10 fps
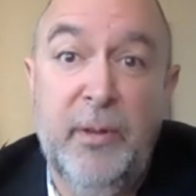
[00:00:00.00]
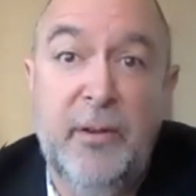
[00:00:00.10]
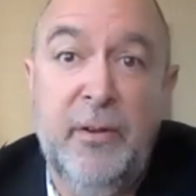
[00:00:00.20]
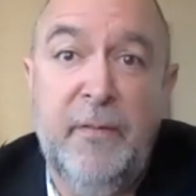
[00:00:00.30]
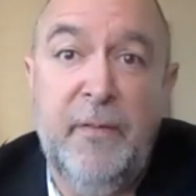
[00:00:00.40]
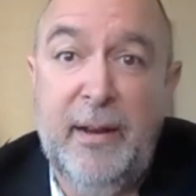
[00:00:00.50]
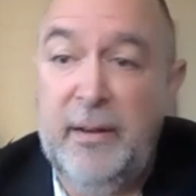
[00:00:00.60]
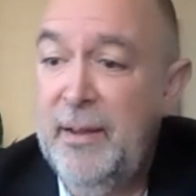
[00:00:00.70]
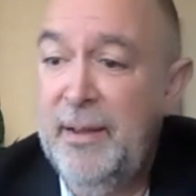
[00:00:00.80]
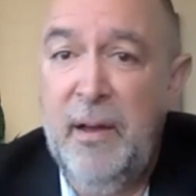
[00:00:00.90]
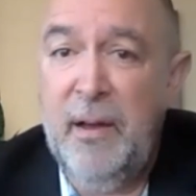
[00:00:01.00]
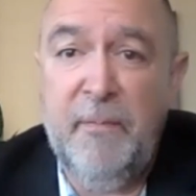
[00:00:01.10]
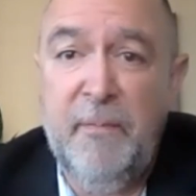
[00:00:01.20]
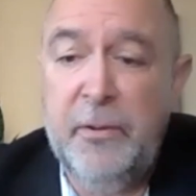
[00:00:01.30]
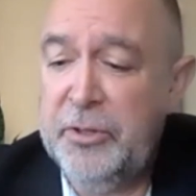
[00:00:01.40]
could affect
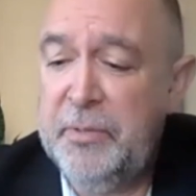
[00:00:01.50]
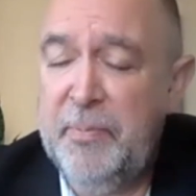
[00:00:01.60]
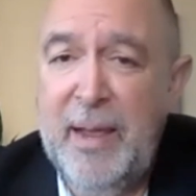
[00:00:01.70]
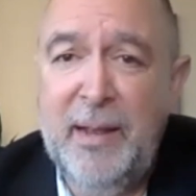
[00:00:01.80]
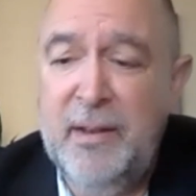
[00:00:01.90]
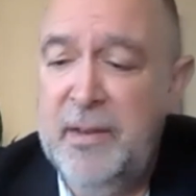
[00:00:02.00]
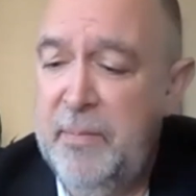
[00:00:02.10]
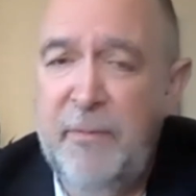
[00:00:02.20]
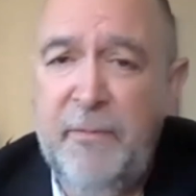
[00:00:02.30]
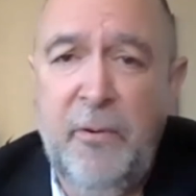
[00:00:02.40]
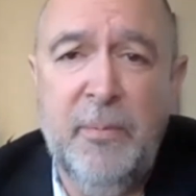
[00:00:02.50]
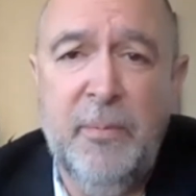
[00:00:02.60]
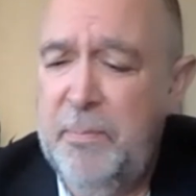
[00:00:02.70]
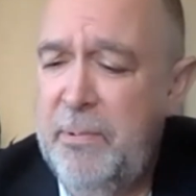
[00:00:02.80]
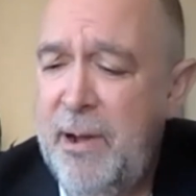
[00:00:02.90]
future spend, the
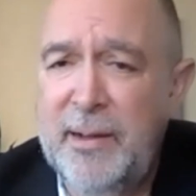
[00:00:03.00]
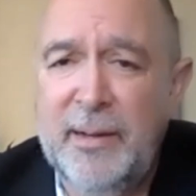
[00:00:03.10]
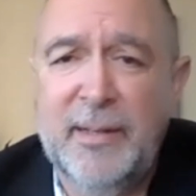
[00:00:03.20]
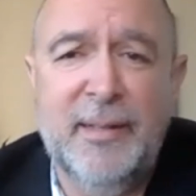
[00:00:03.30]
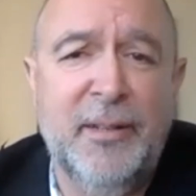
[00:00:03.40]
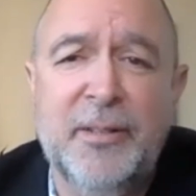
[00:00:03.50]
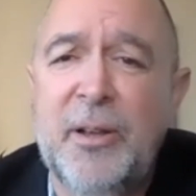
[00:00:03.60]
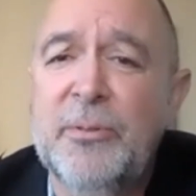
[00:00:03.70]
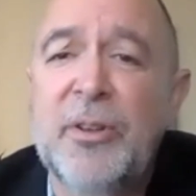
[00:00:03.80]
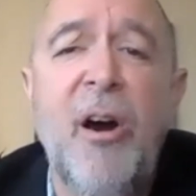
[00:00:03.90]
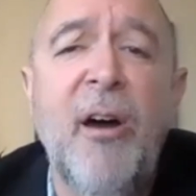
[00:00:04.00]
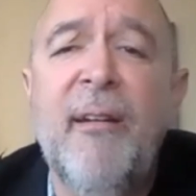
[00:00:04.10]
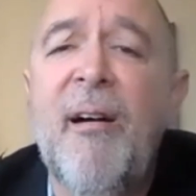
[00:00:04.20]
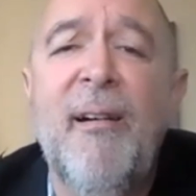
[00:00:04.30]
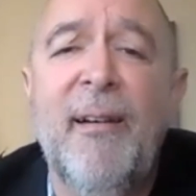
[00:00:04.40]
performance of the products. It just goes on
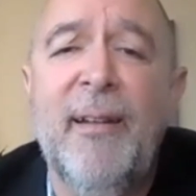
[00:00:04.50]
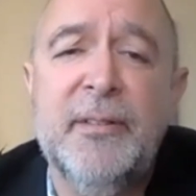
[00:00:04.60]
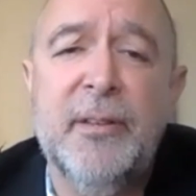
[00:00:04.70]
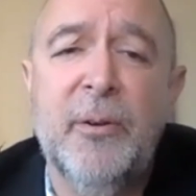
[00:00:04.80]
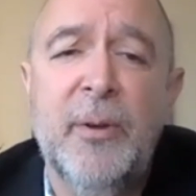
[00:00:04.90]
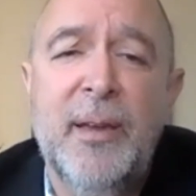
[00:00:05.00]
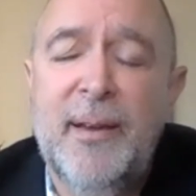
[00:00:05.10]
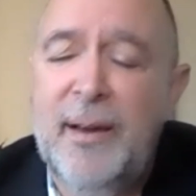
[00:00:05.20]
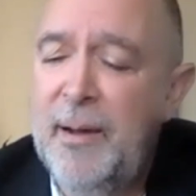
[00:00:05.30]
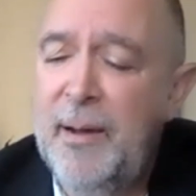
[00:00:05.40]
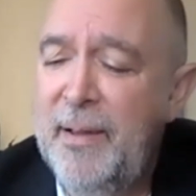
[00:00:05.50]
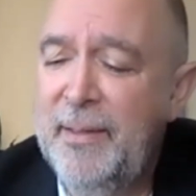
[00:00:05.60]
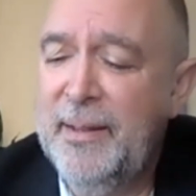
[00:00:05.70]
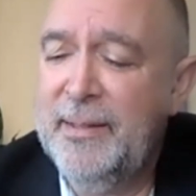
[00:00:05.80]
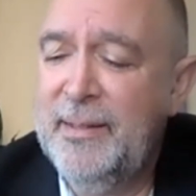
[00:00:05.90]
and on. So I
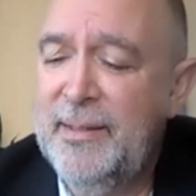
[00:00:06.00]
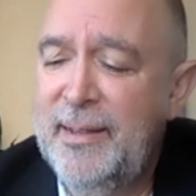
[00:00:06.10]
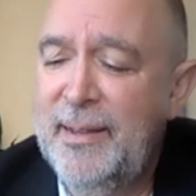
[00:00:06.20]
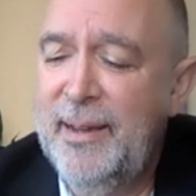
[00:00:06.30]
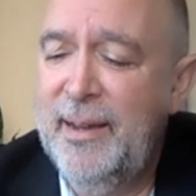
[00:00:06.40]
think it's